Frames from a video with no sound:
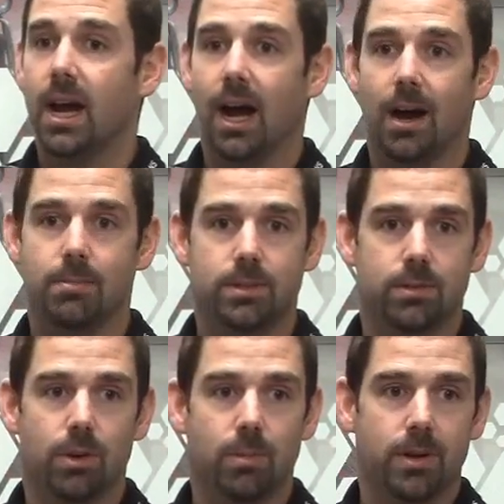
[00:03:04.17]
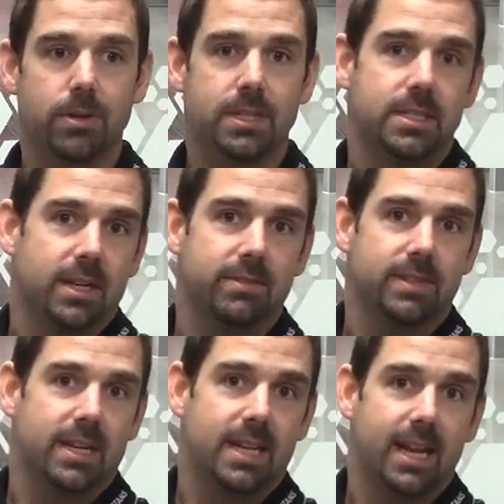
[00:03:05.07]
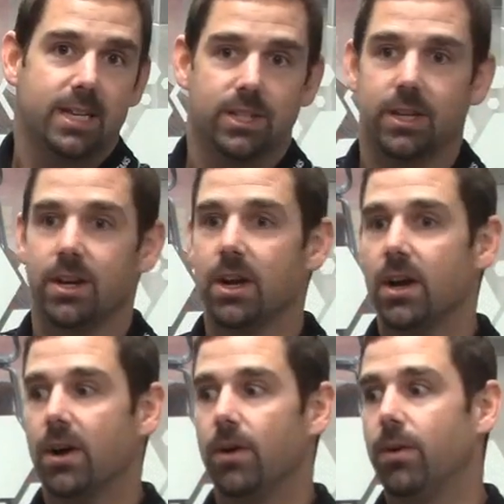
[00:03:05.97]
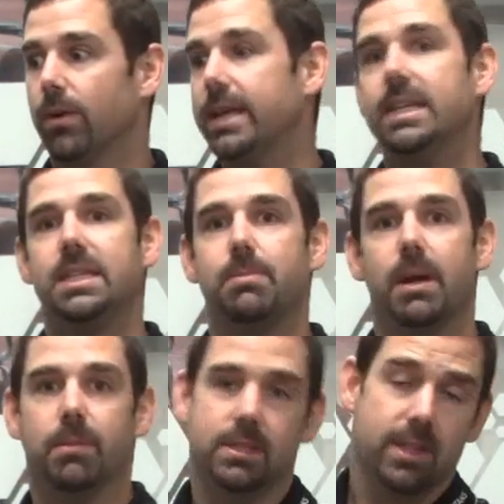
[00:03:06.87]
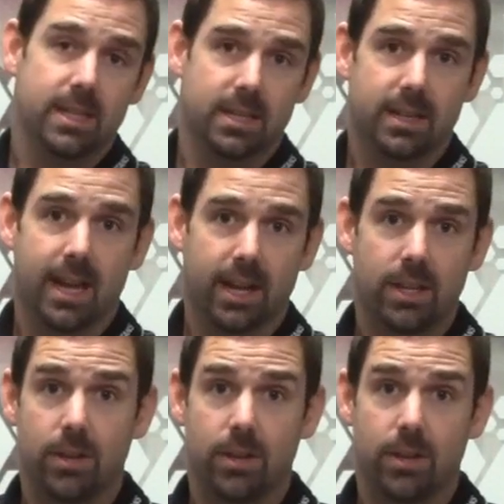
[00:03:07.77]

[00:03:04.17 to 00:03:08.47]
so no more using Son of Citation or EasyBib or things like that.